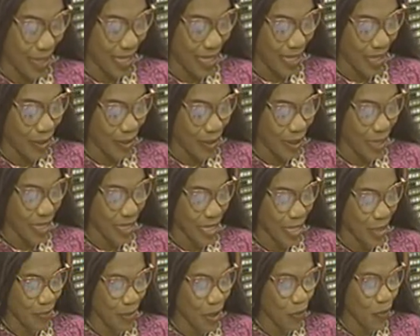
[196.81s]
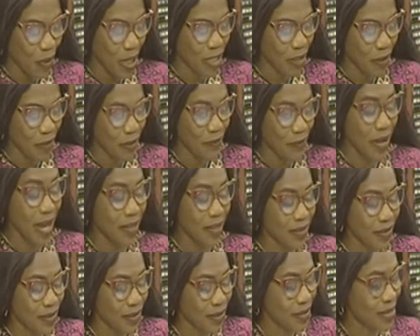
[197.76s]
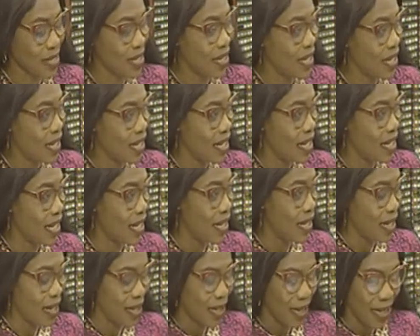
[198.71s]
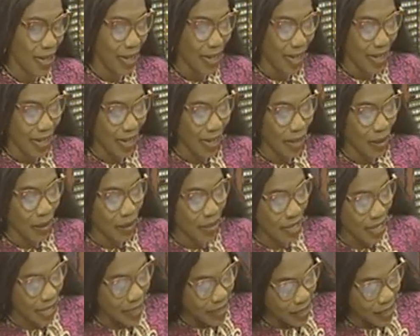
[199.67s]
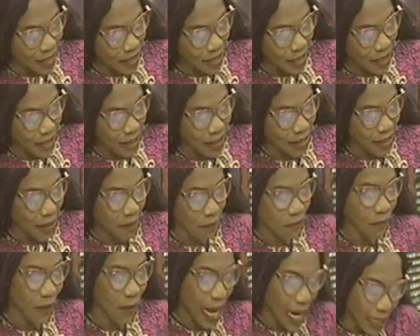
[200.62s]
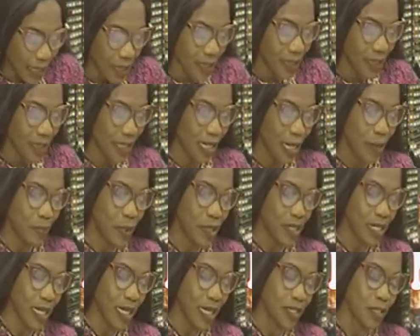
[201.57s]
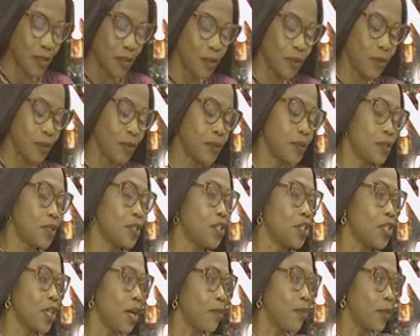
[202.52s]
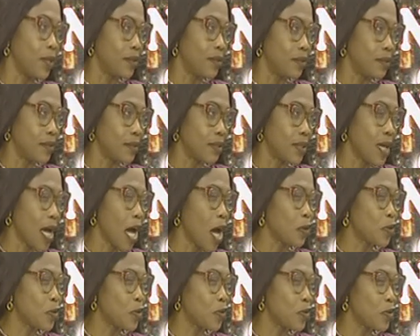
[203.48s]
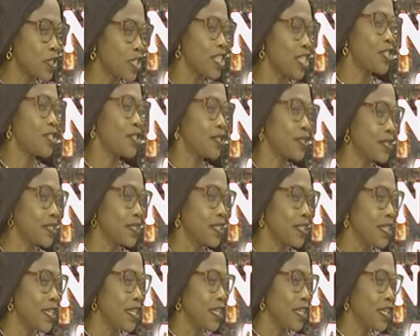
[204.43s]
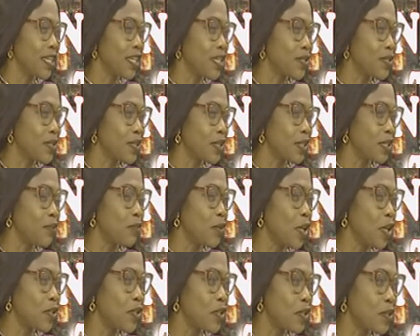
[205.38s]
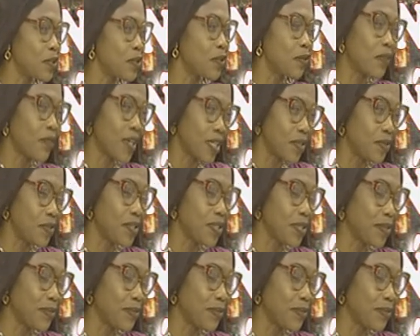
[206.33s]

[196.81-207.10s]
You know, it has been weeks of events, uncertainties. Finally, APC has a new chairman. How strategic is the emergence of Ganduje?